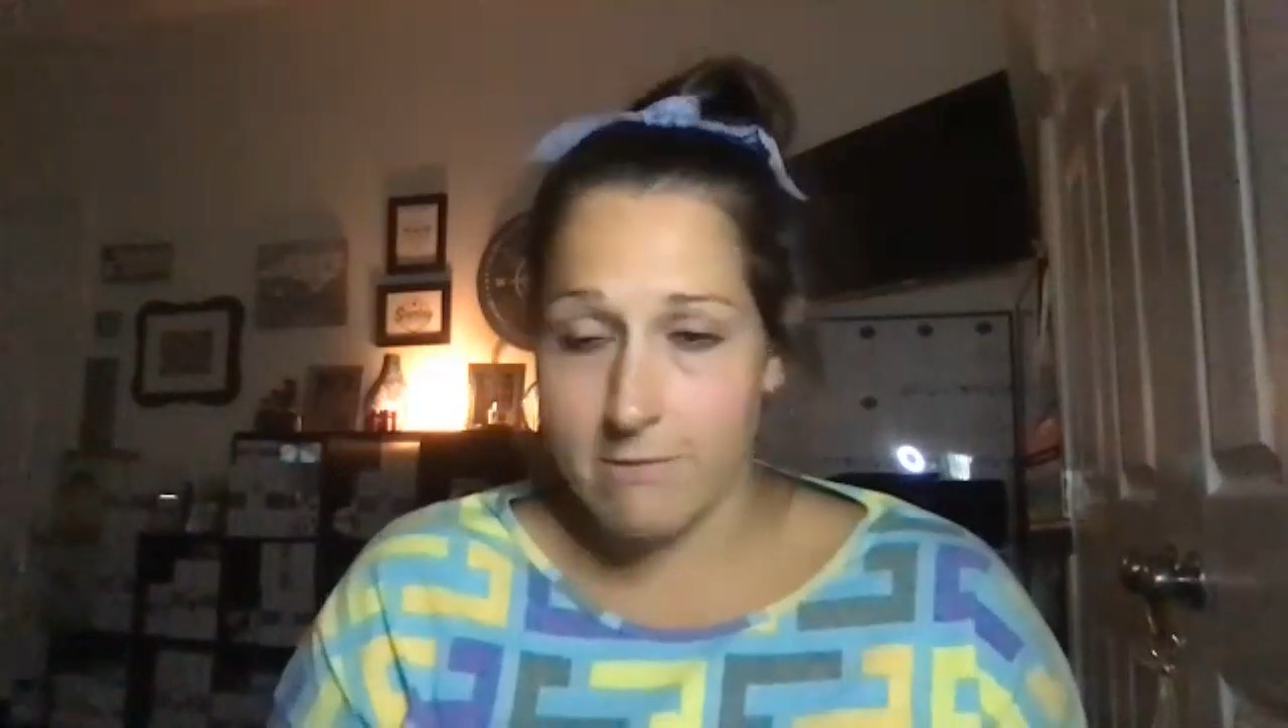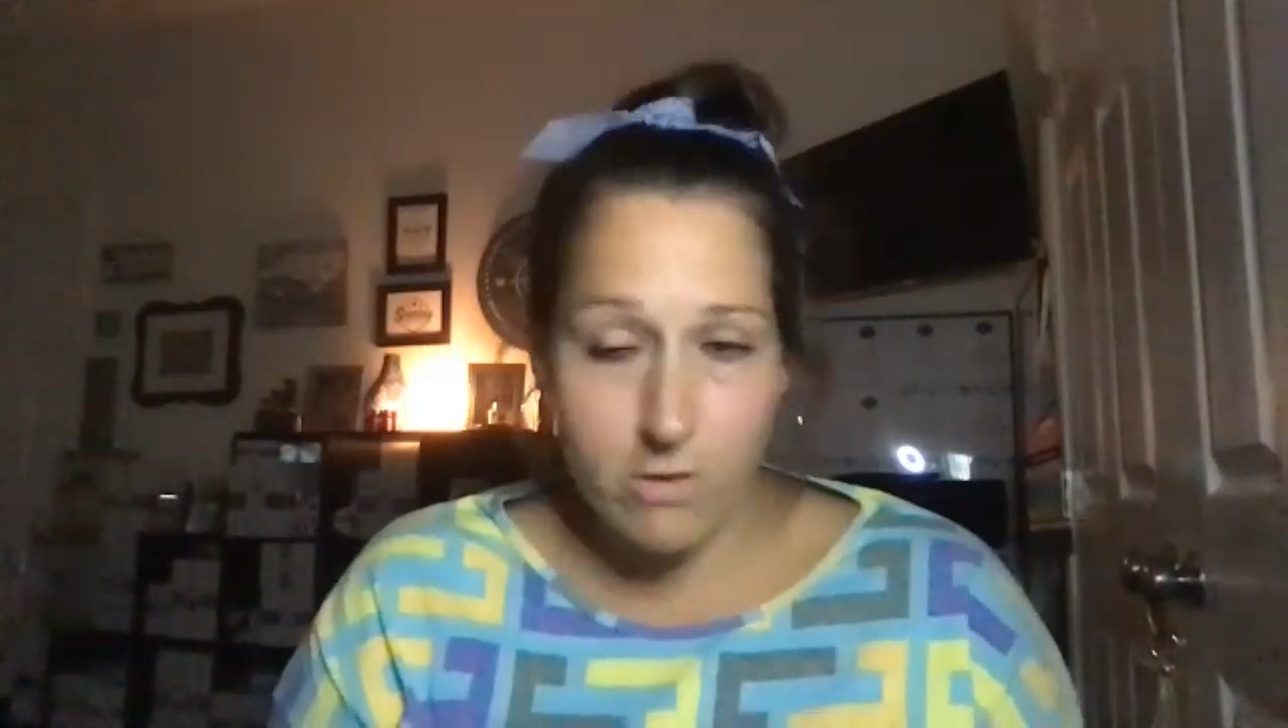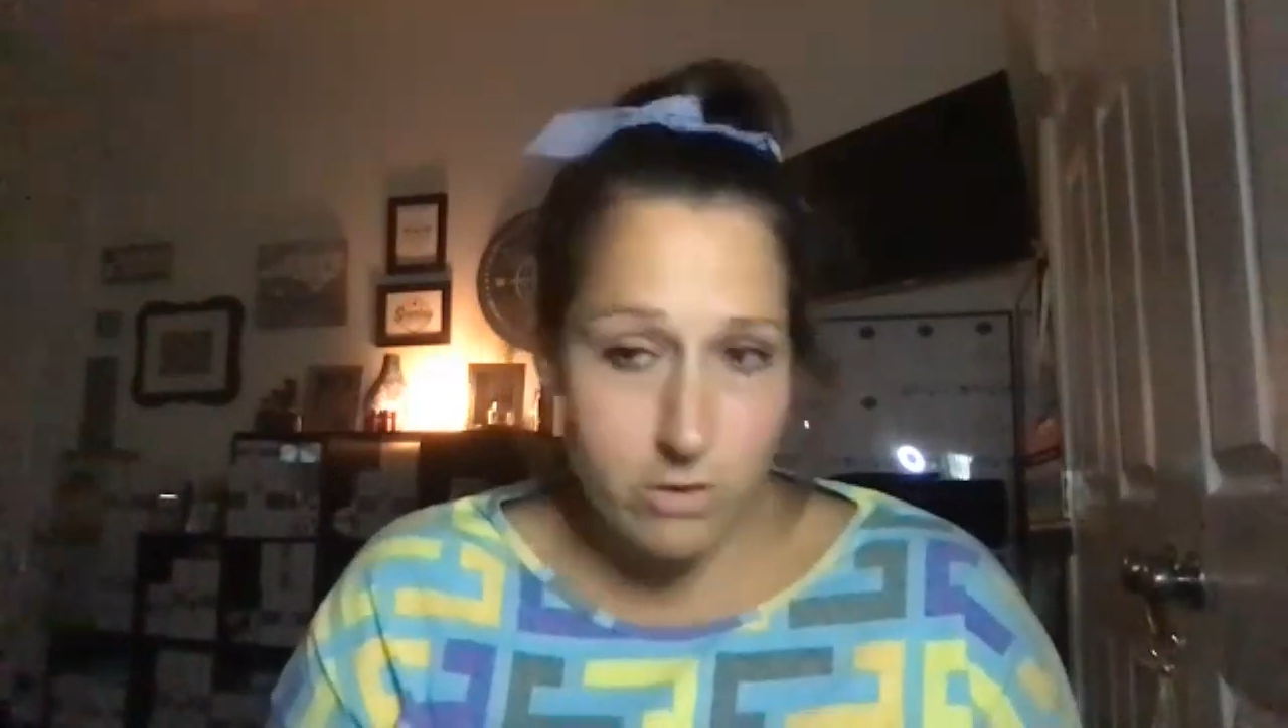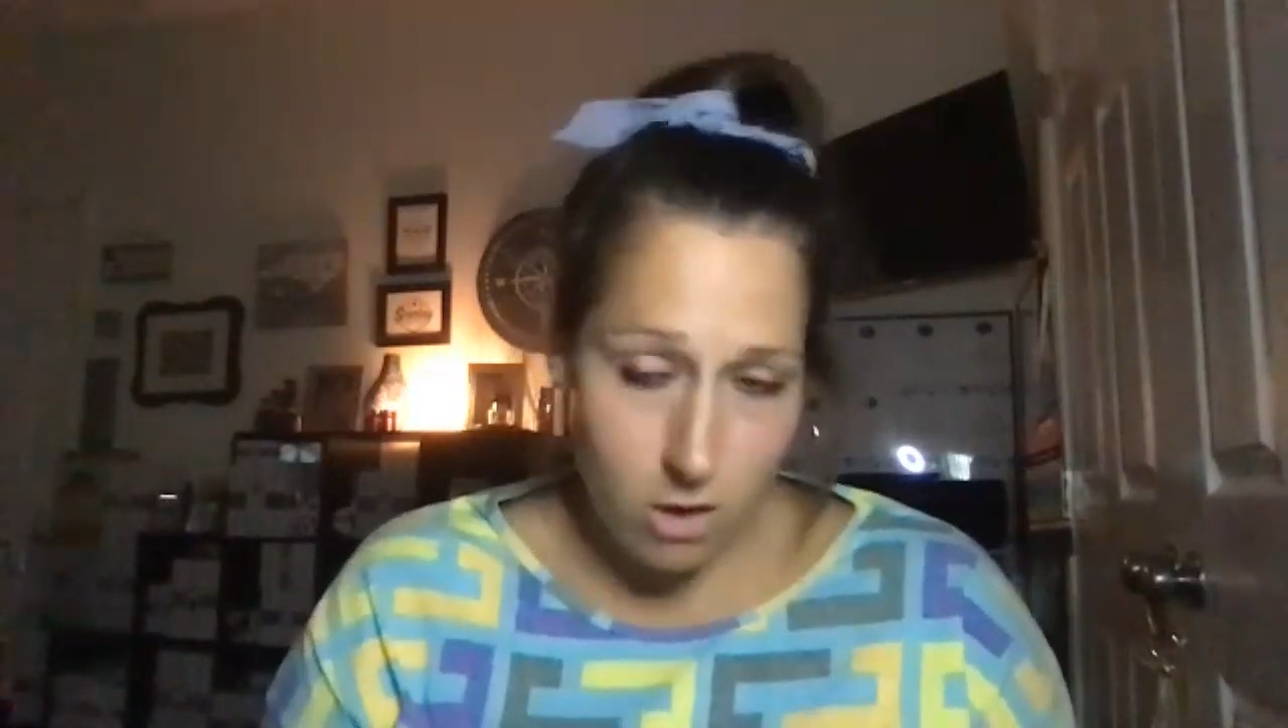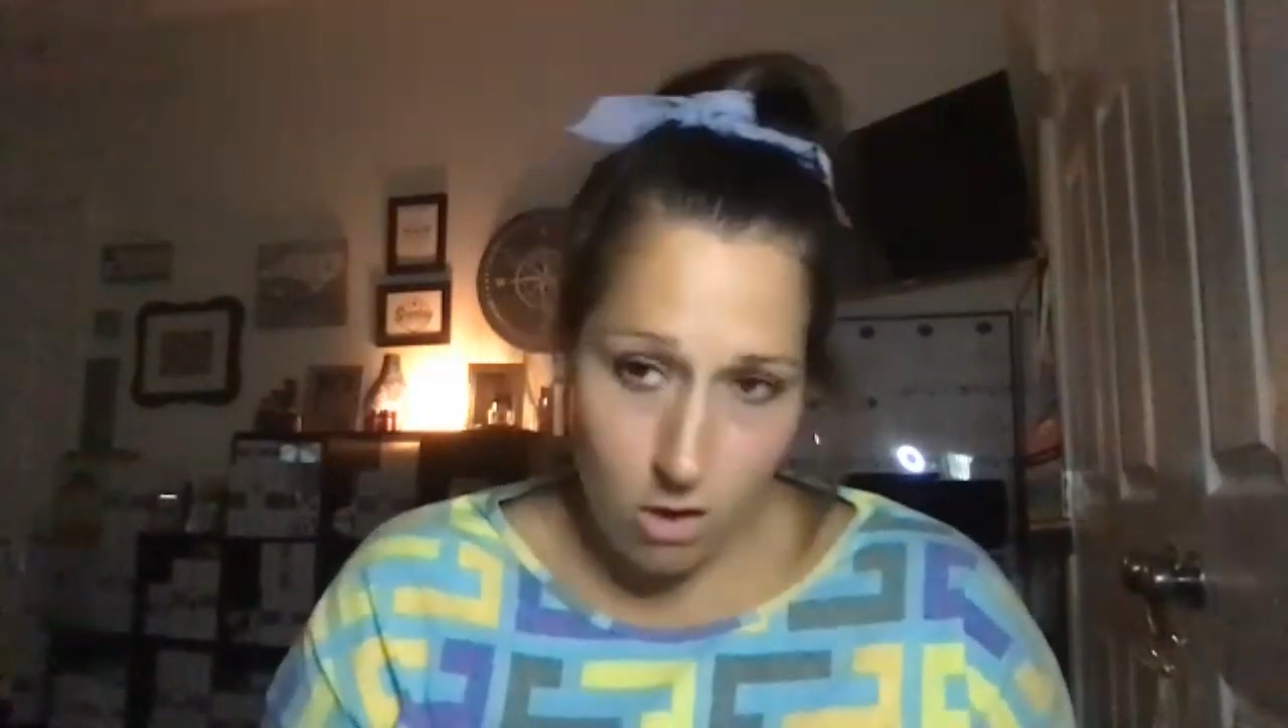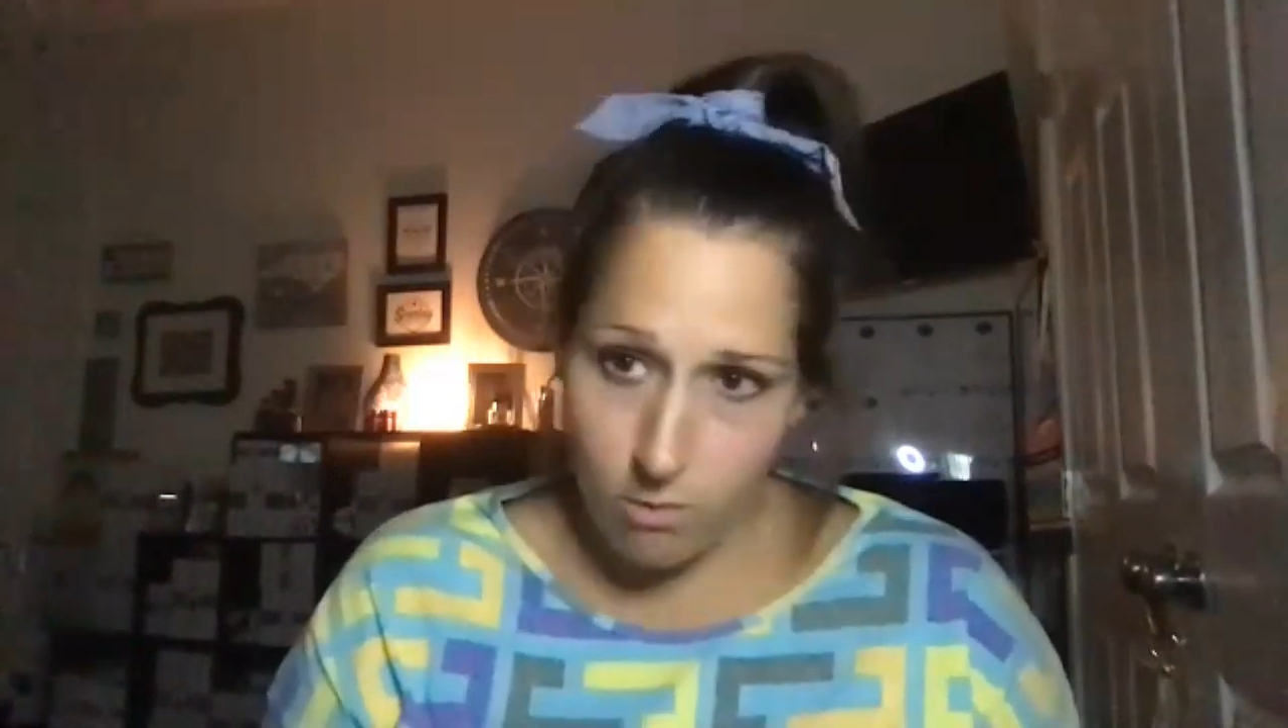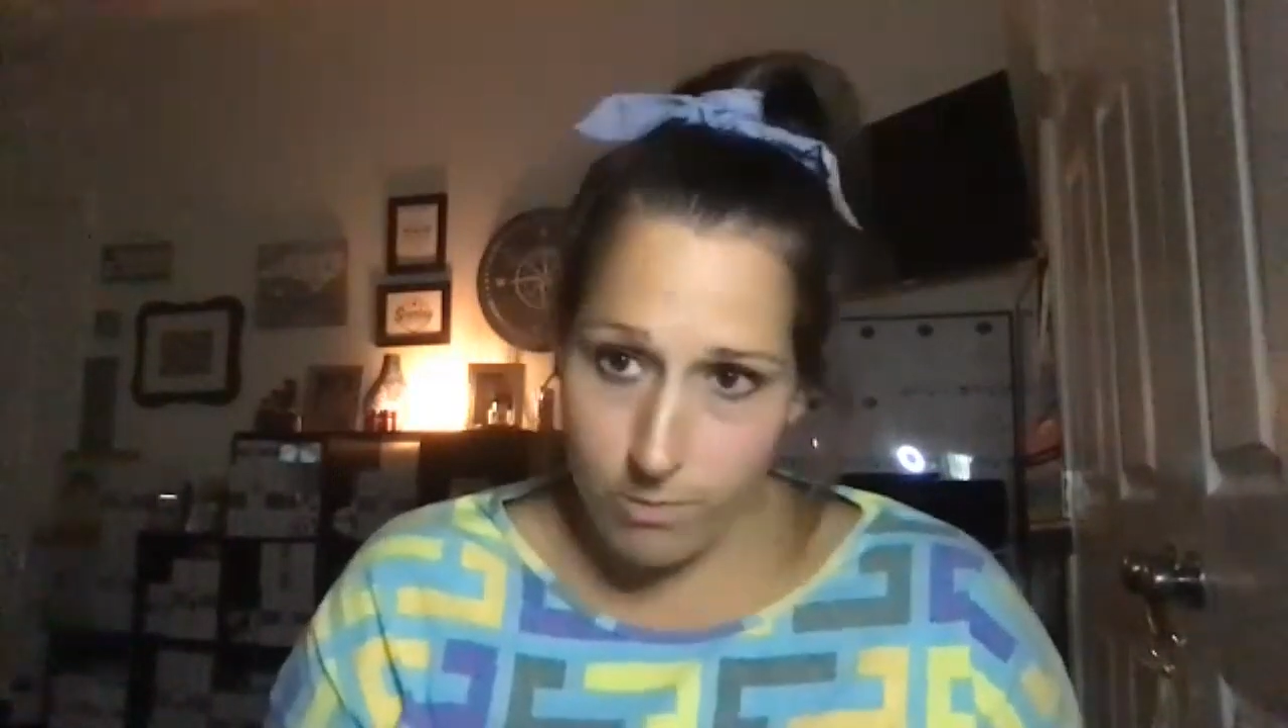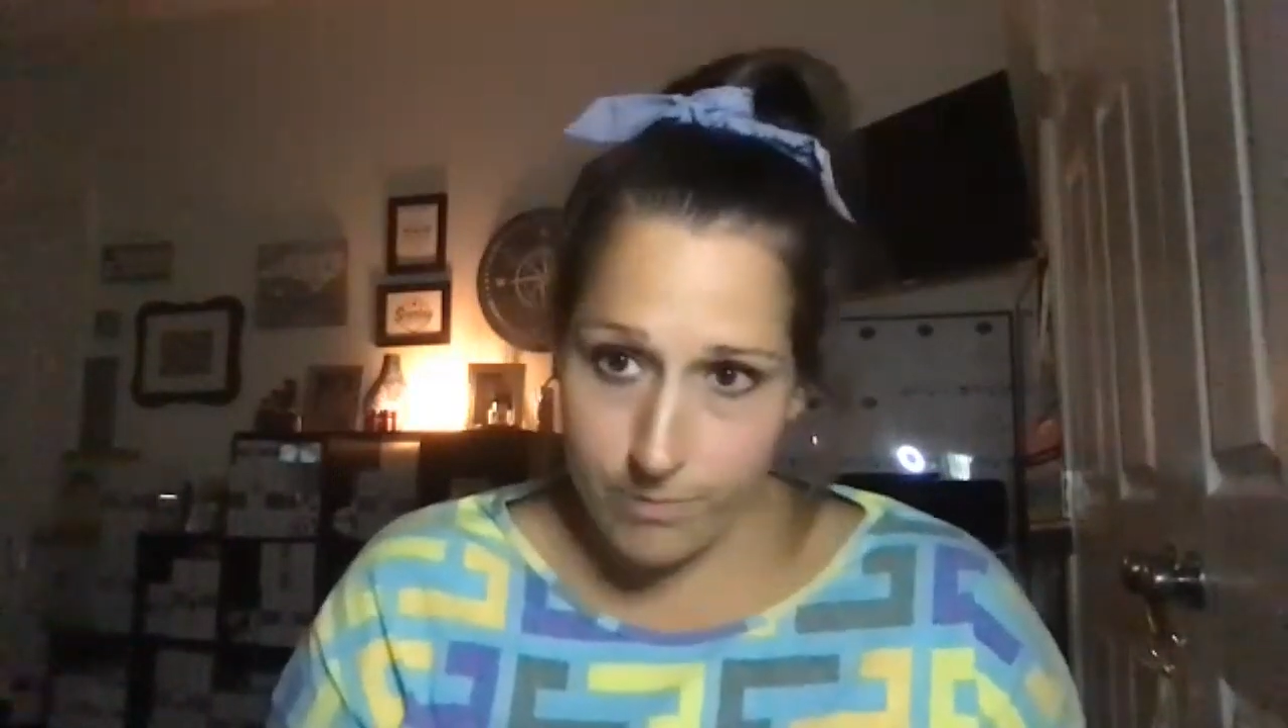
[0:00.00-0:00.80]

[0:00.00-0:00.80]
first goal.